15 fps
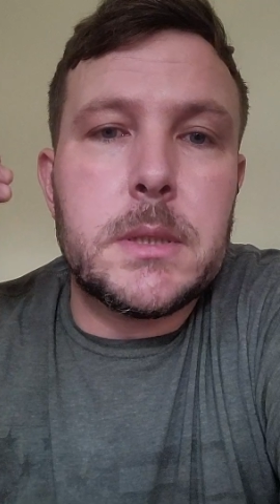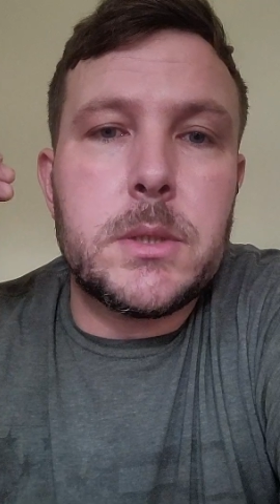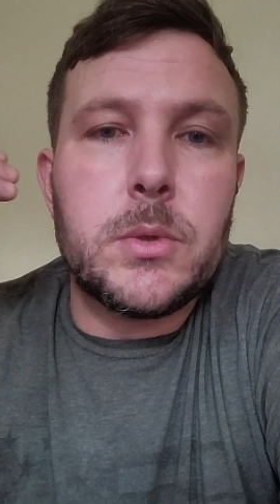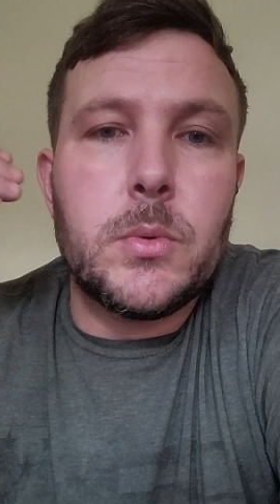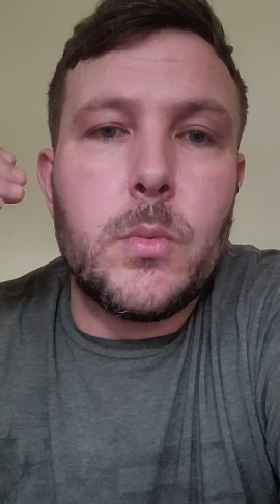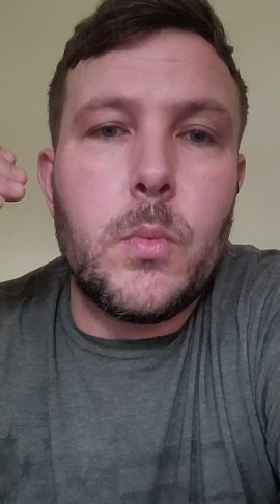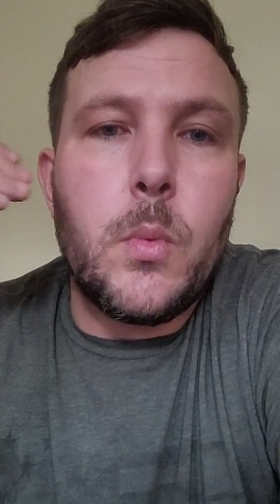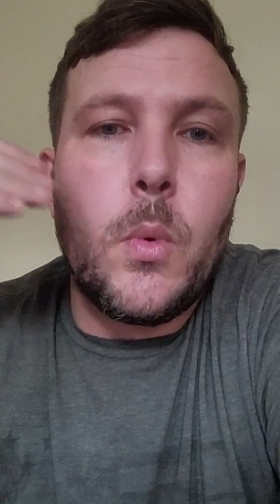to
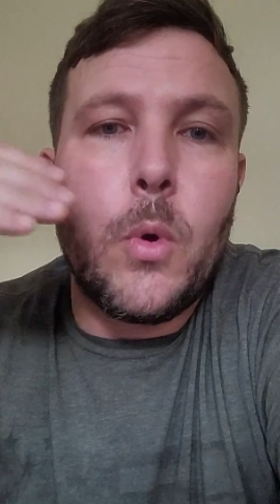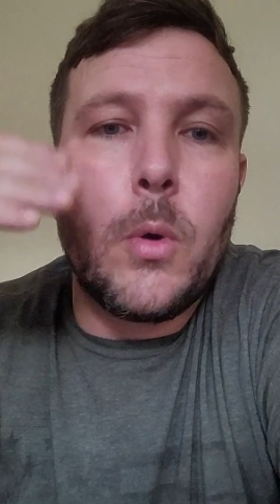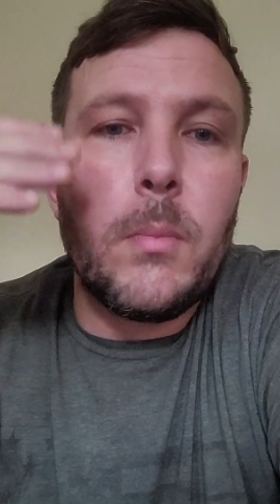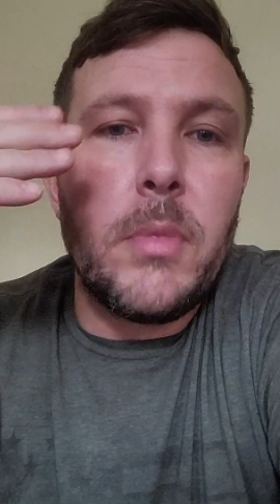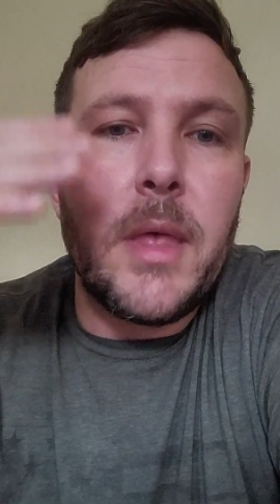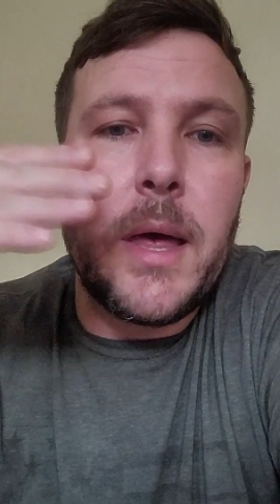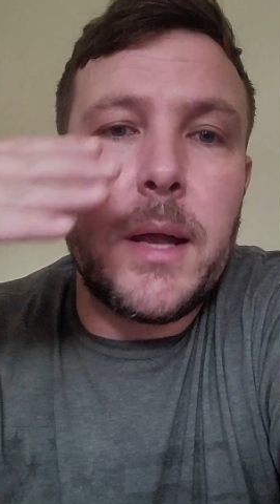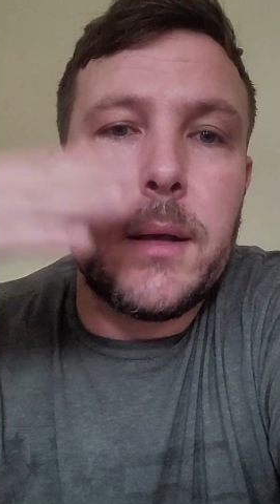warm
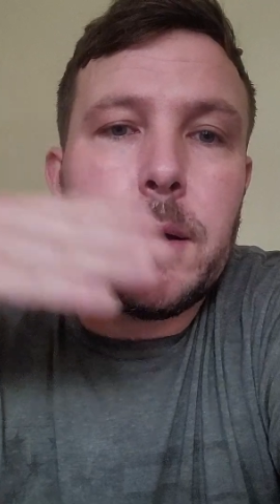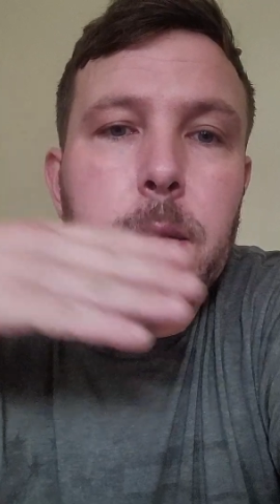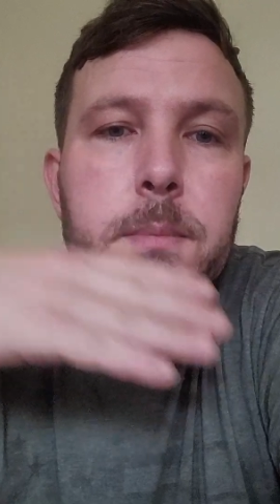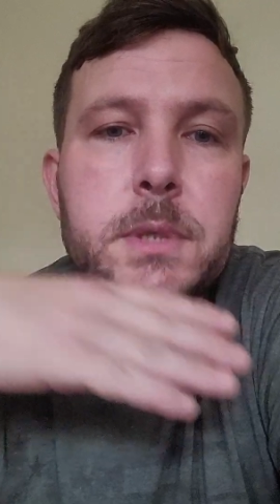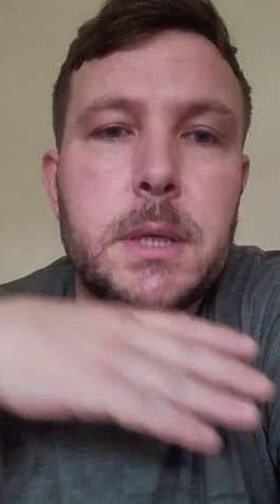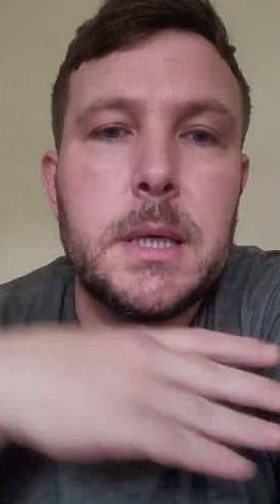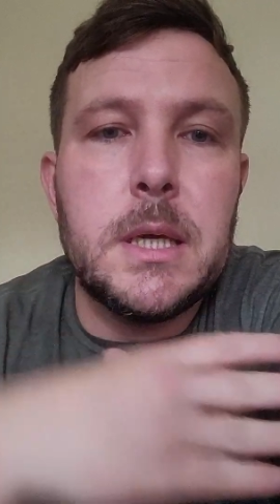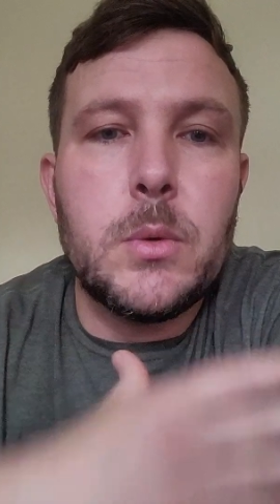that up
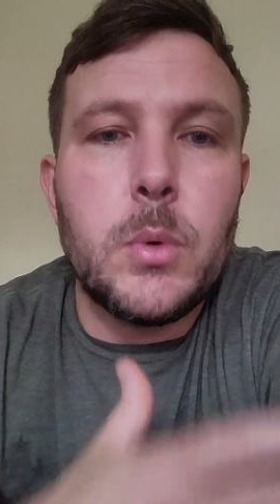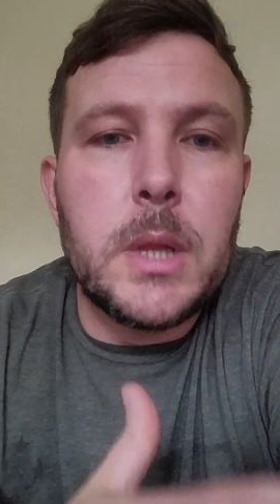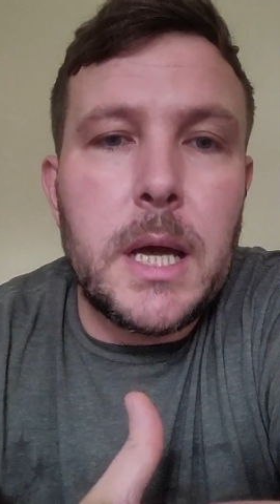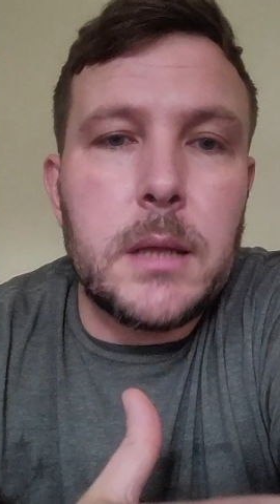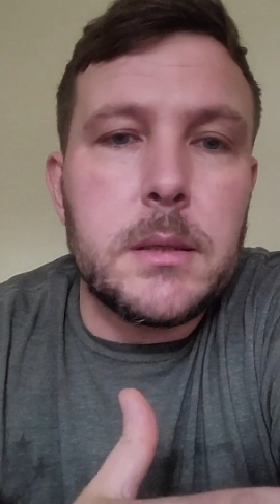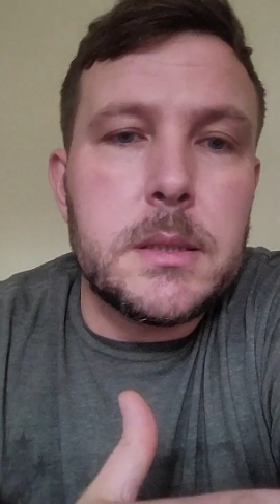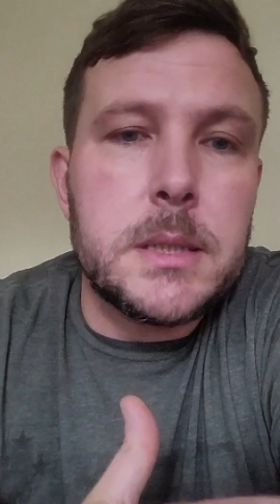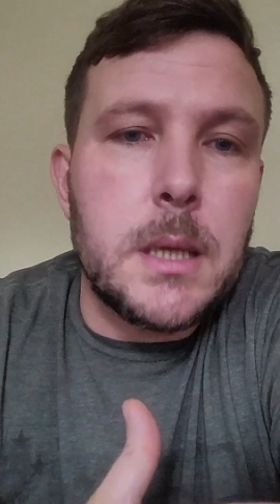to equal
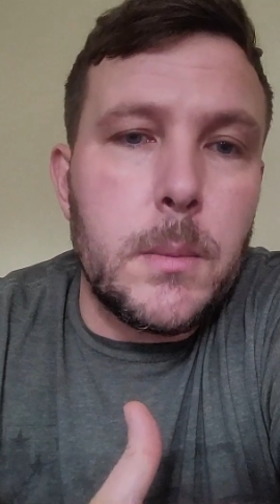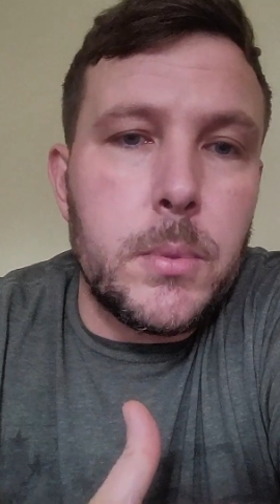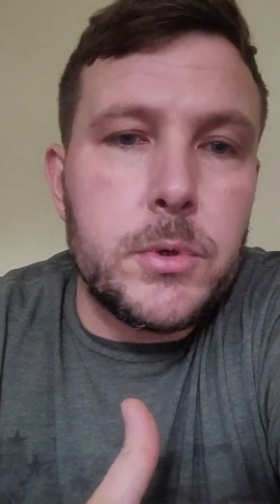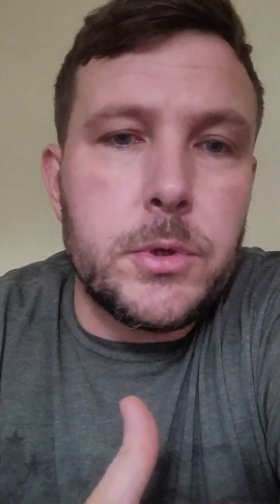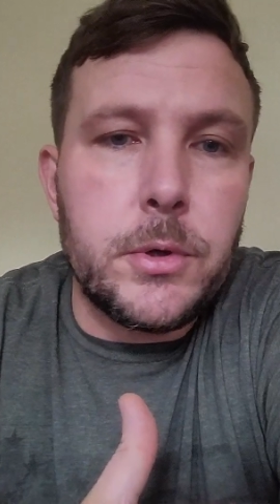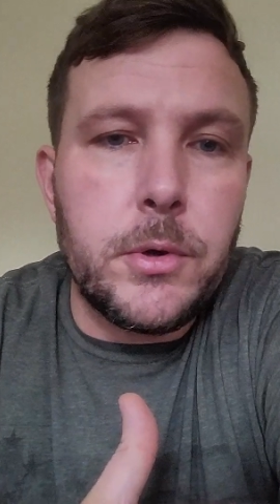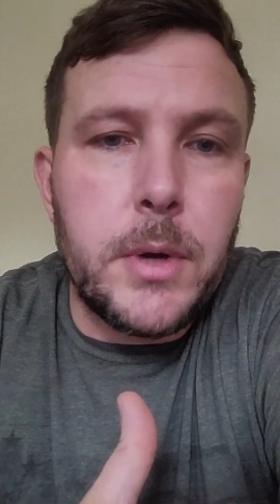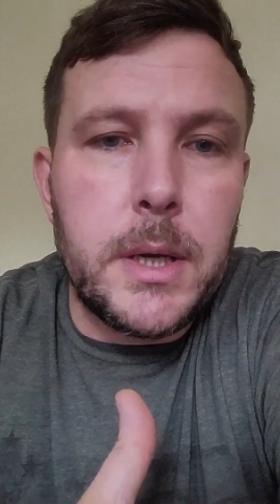out the
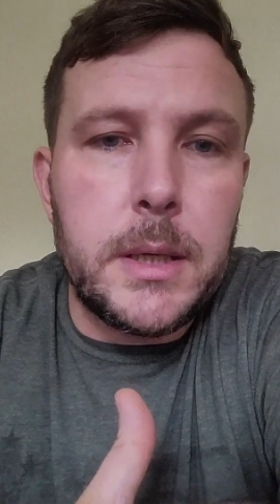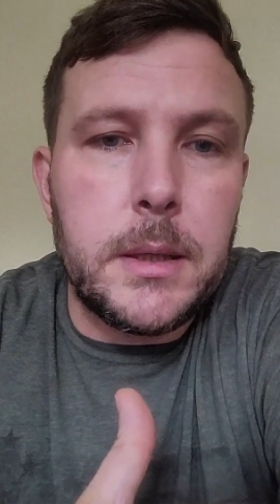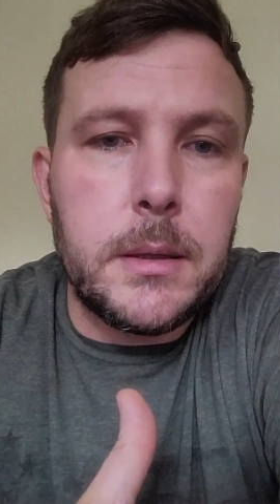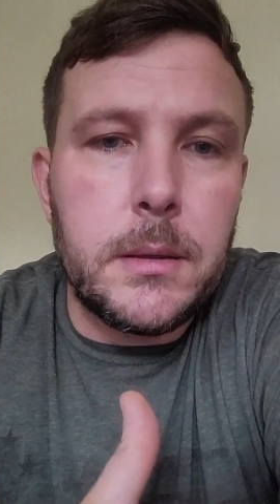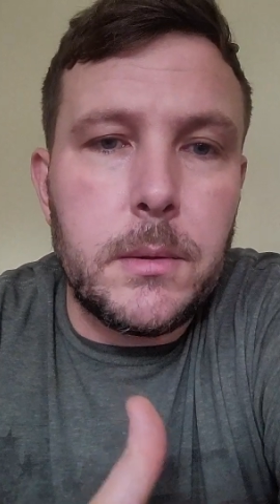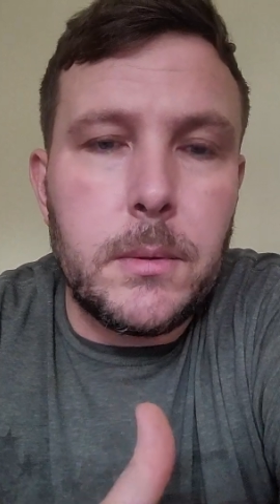temperature gradient.